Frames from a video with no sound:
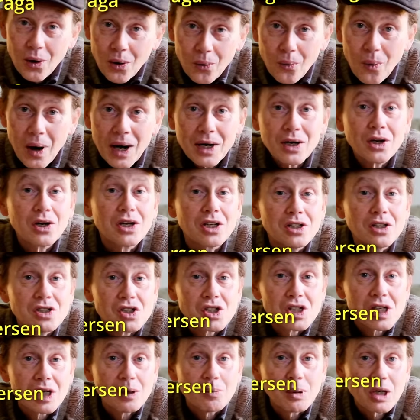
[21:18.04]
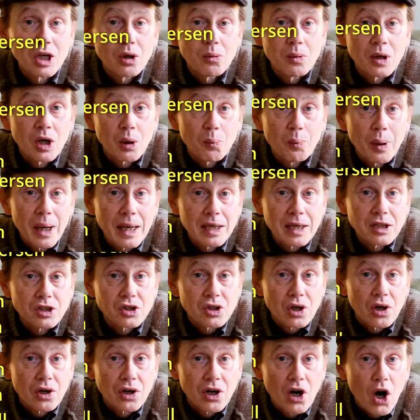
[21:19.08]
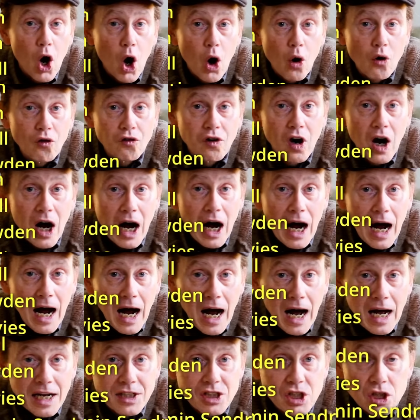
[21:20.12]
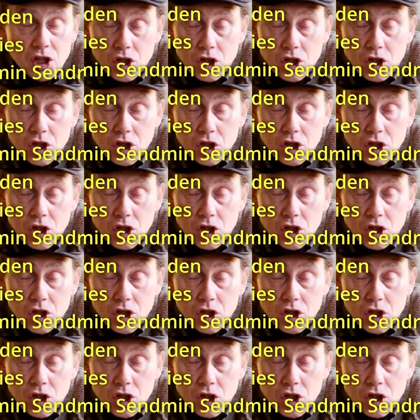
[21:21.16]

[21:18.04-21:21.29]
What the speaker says: why not consider becoming a patron over at